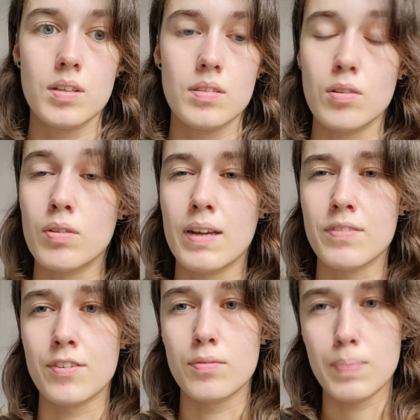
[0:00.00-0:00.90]
don't have
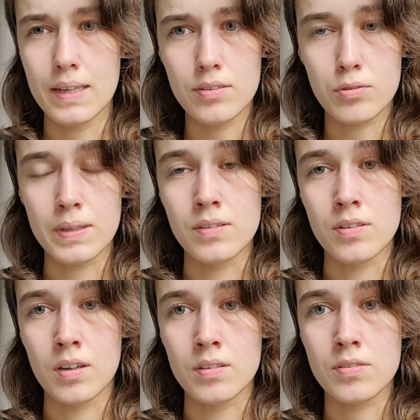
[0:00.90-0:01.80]
the space to
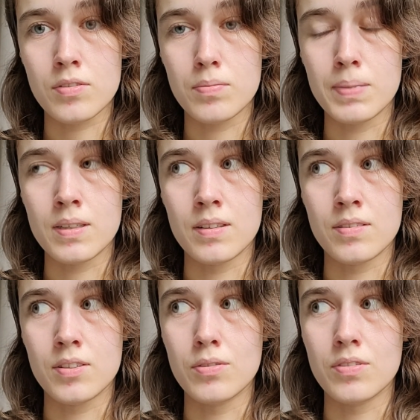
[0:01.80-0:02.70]
recharge
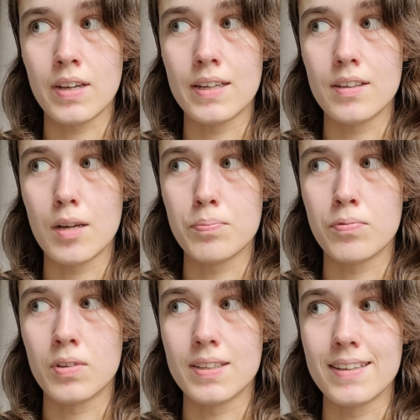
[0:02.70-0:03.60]
because you signed up
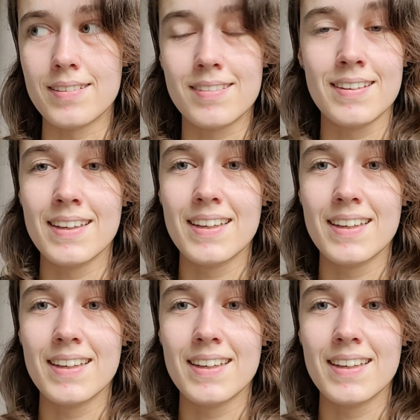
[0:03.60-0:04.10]
for this